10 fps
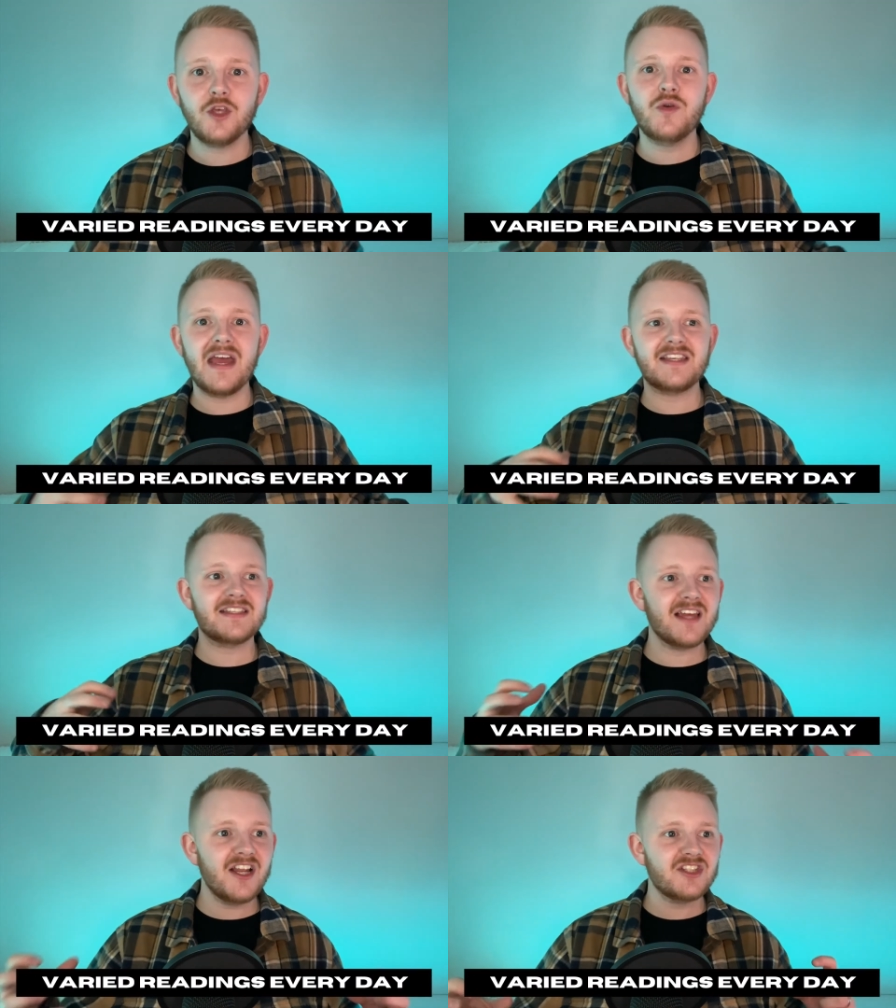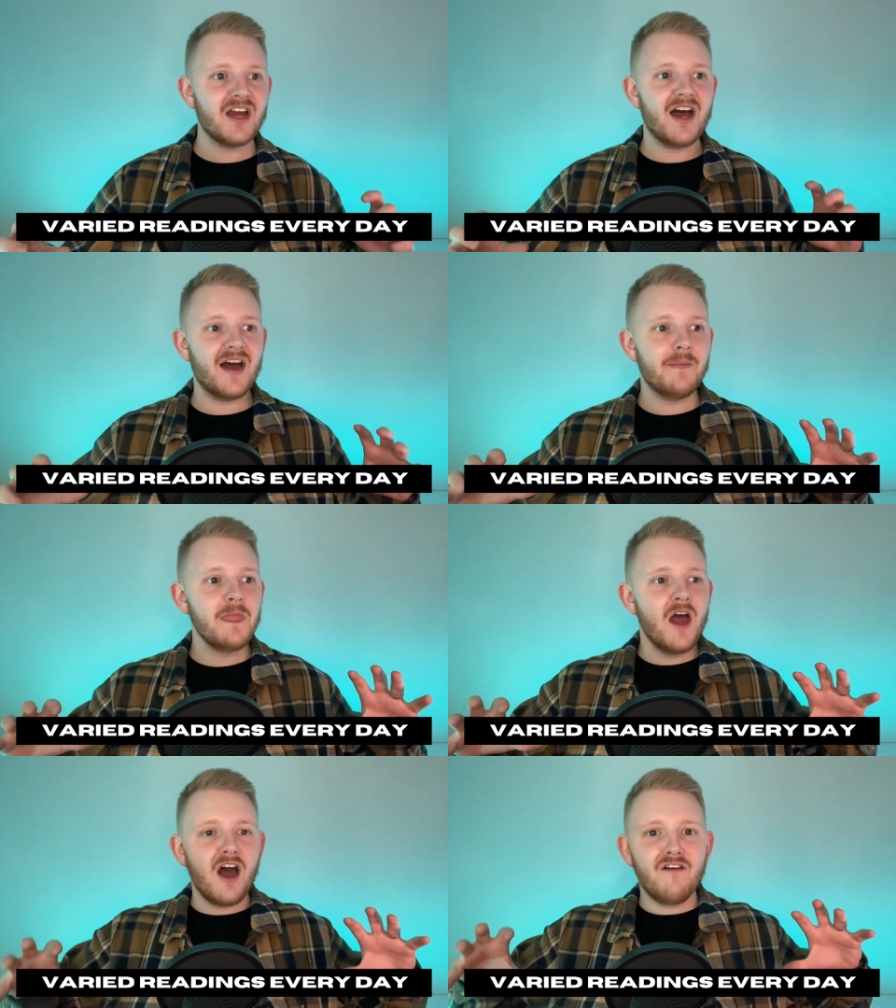You get such a
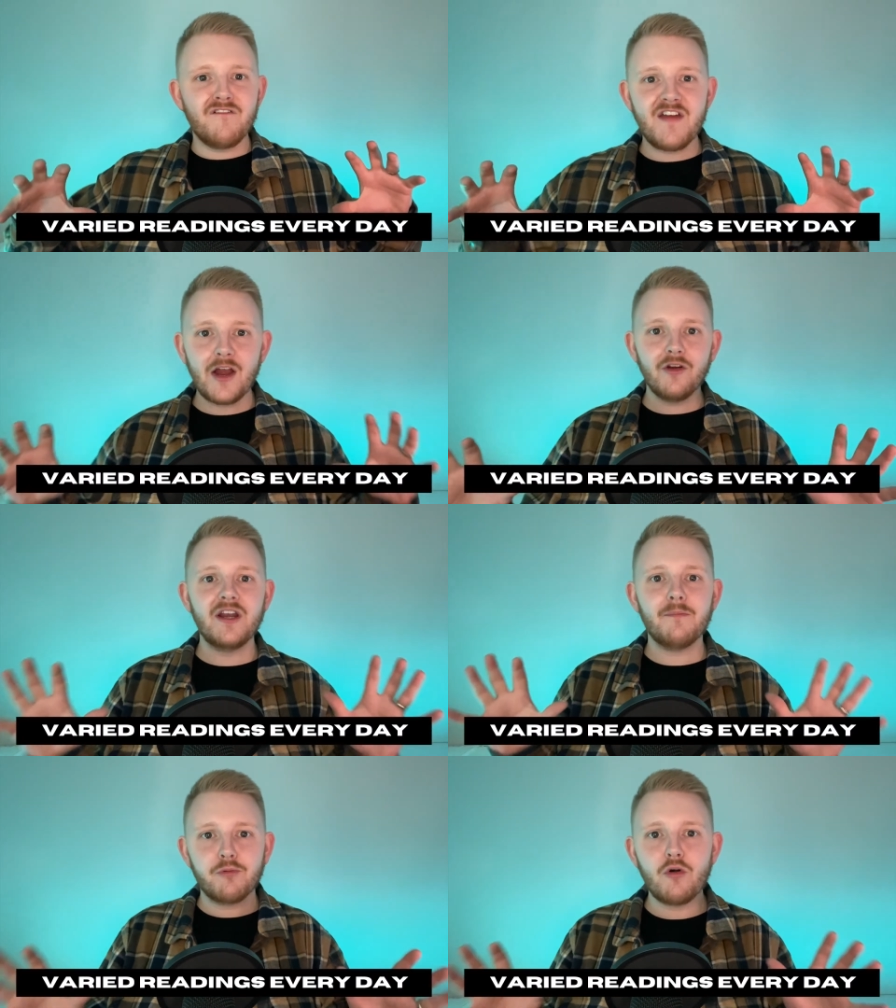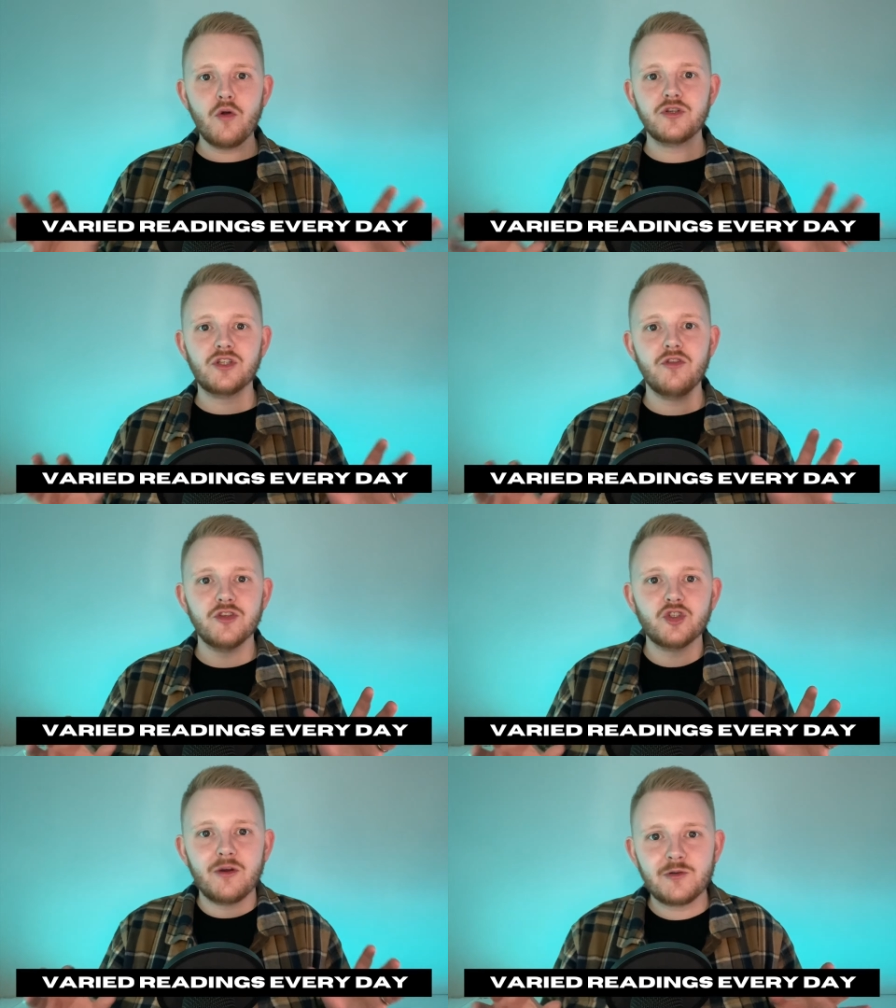a varied approach to
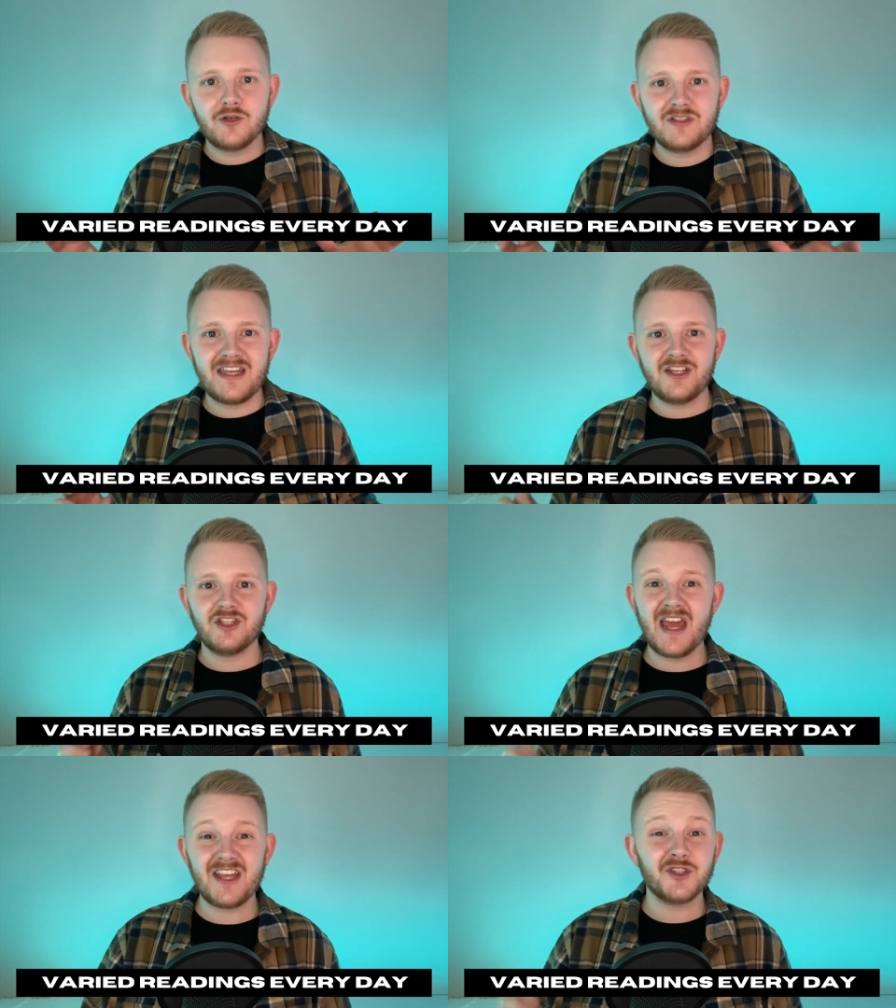the scriptures each day.